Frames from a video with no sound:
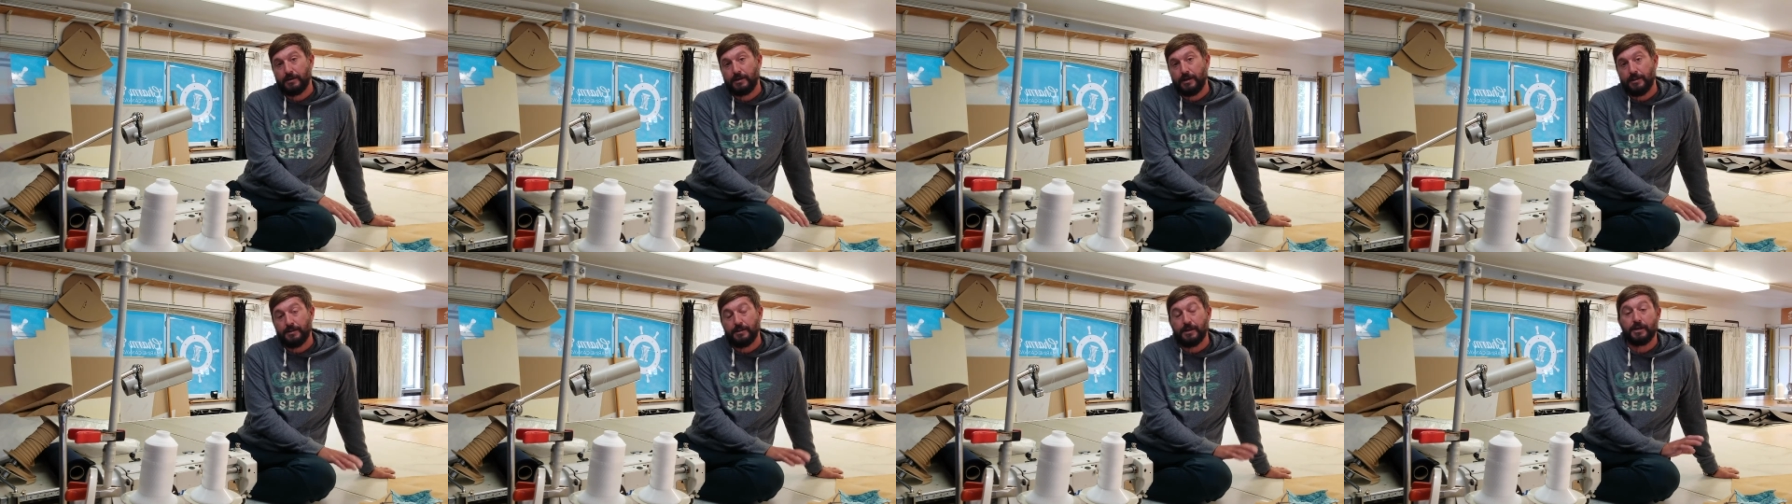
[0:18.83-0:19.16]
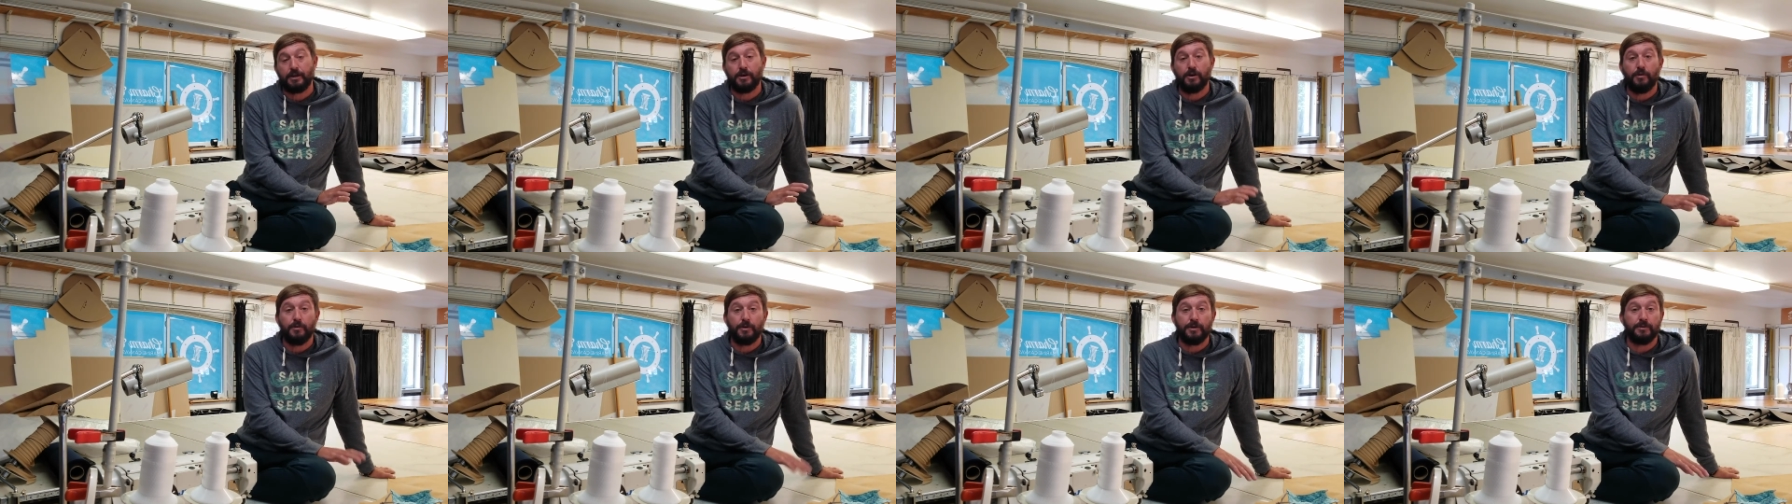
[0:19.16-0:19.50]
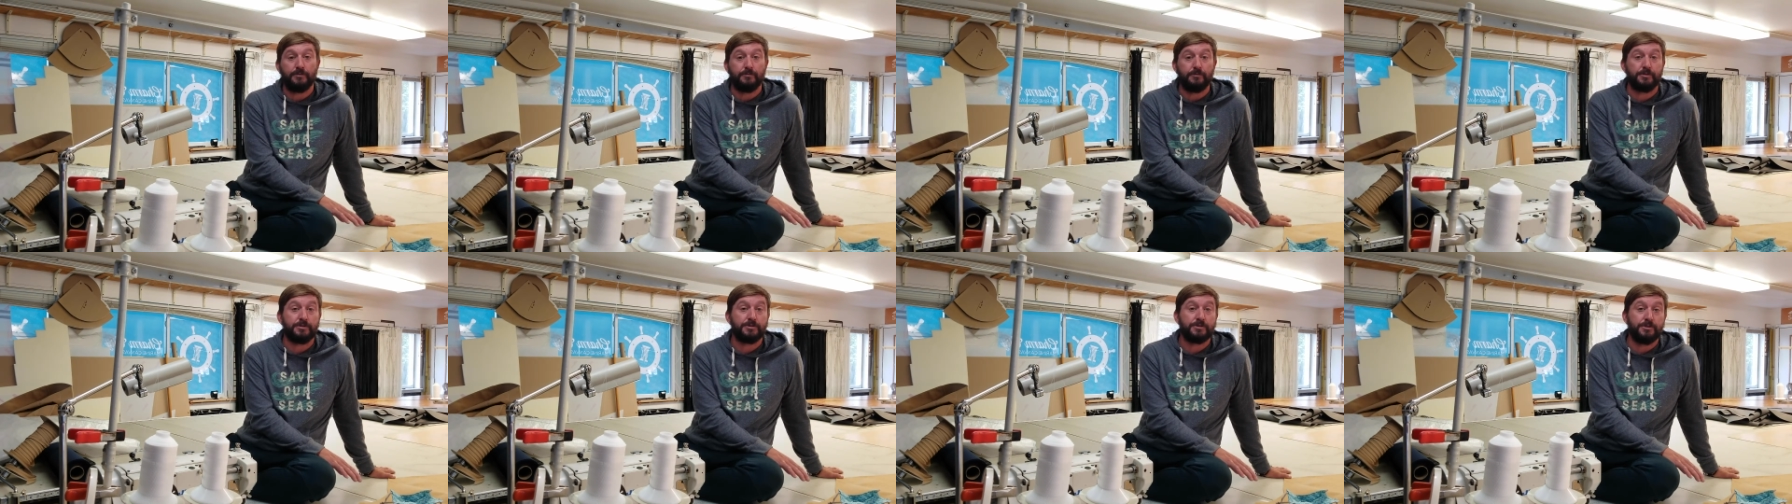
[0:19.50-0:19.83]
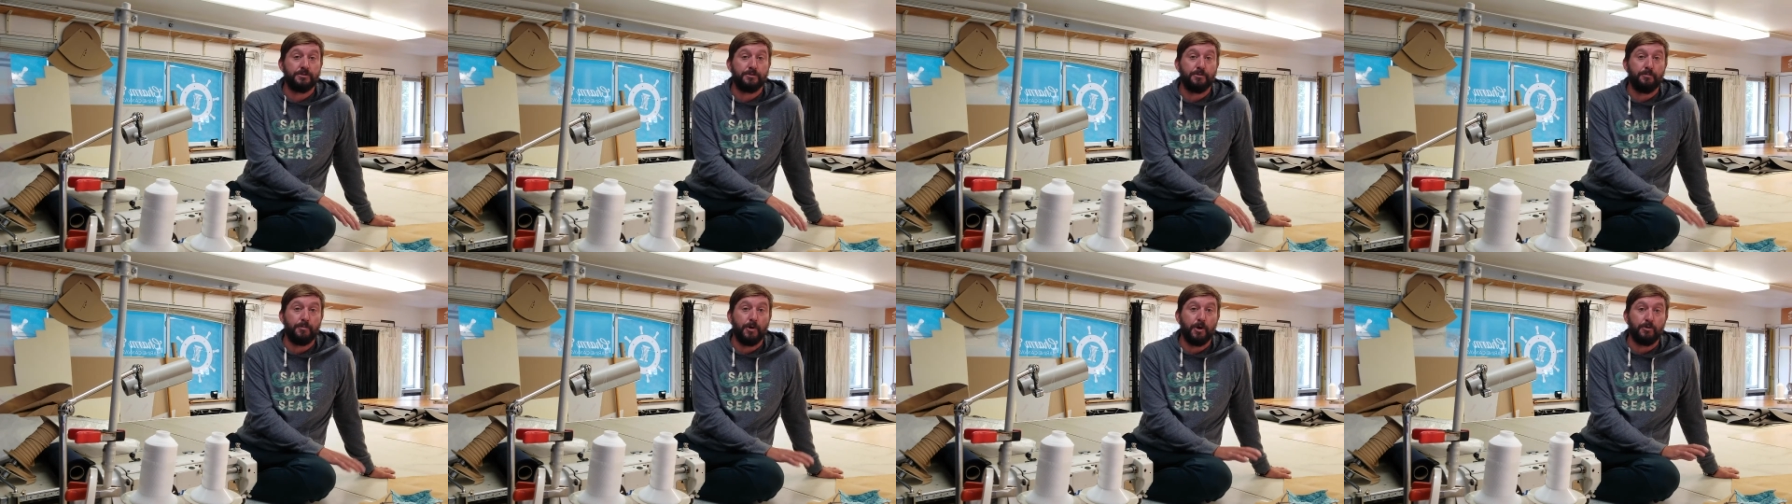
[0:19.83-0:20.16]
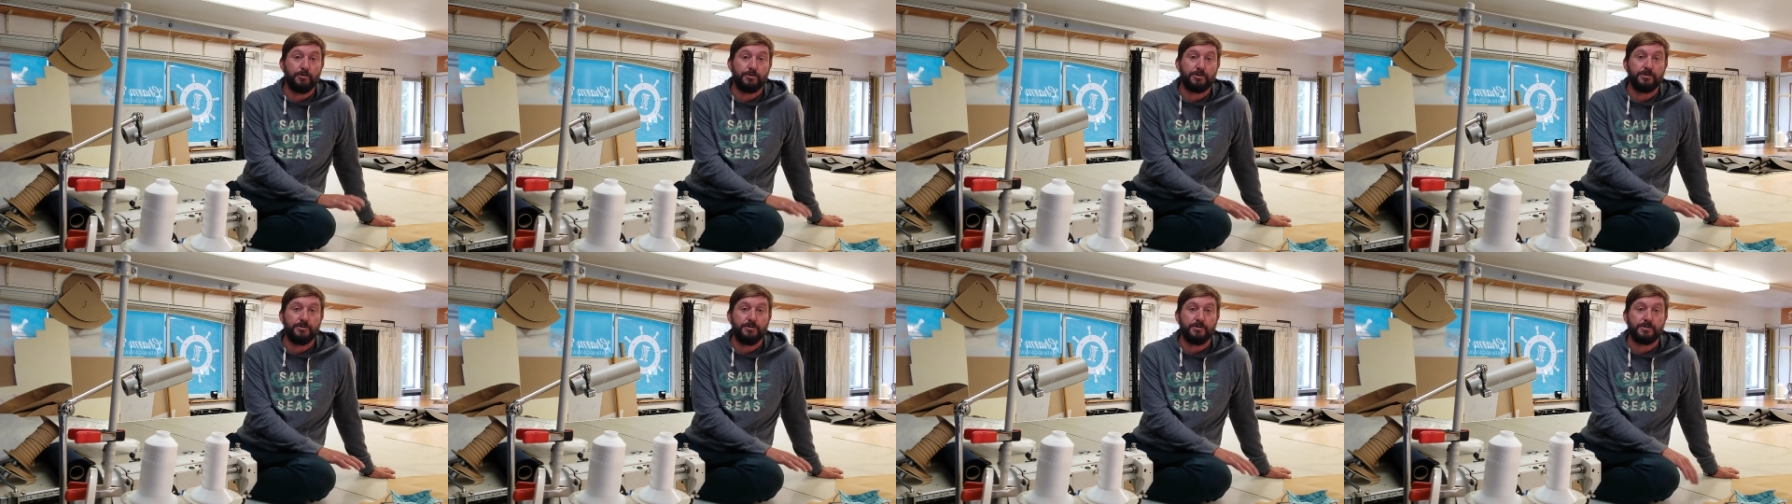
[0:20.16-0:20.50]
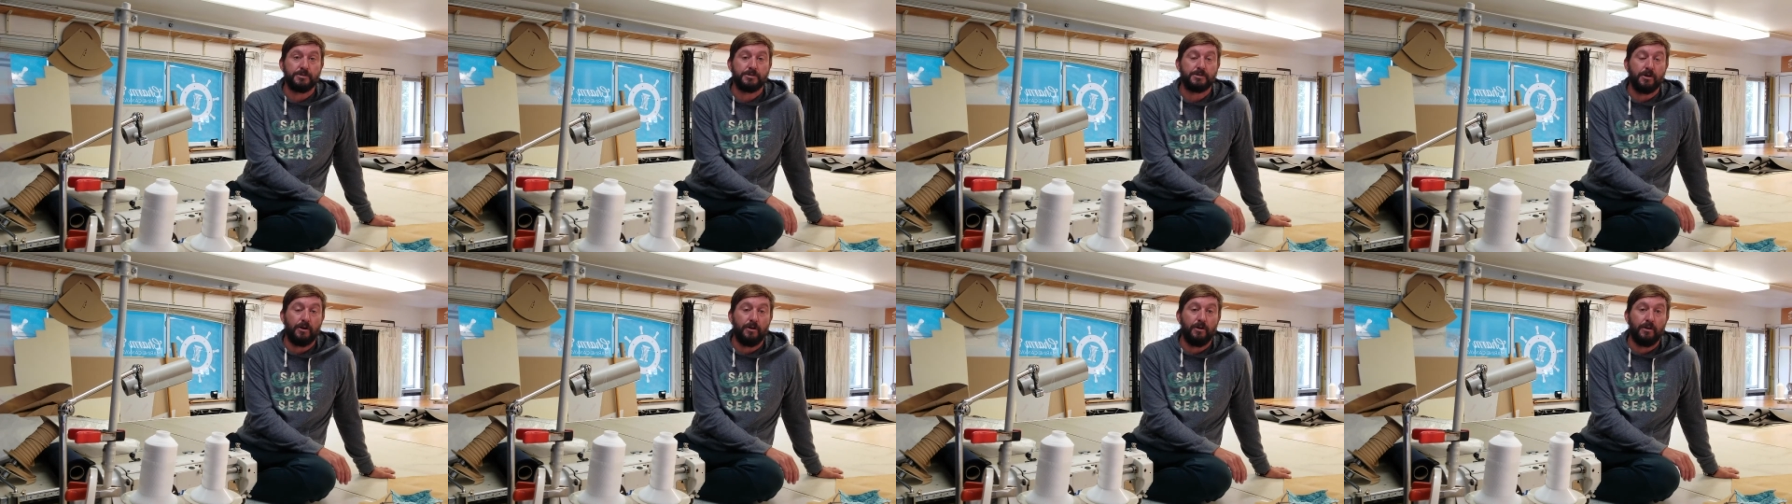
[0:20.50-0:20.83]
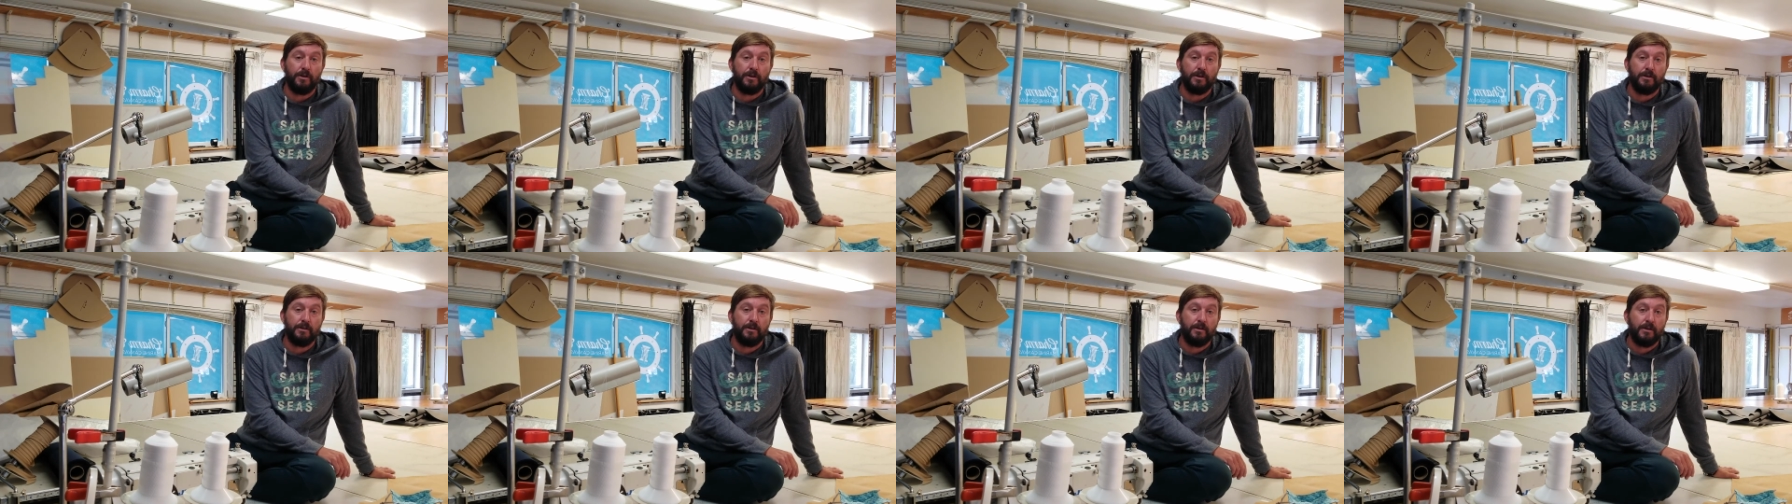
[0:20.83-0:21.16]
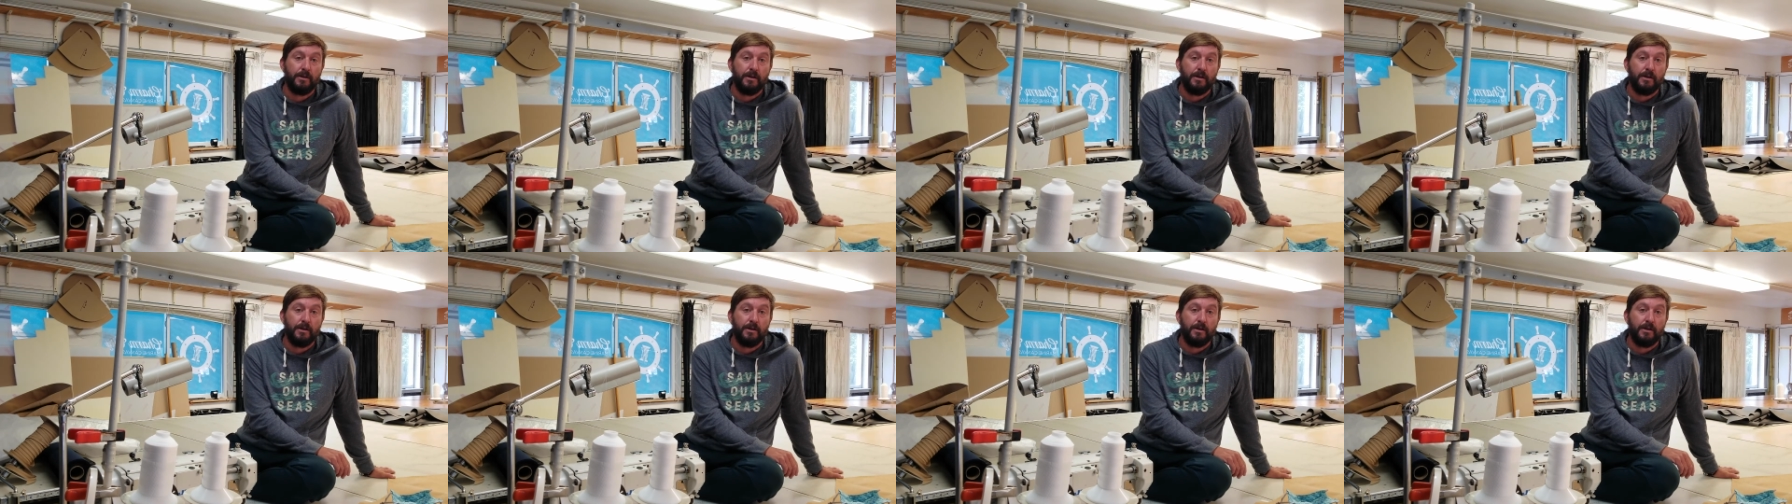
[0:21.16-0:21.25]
and then going to the boat to install it.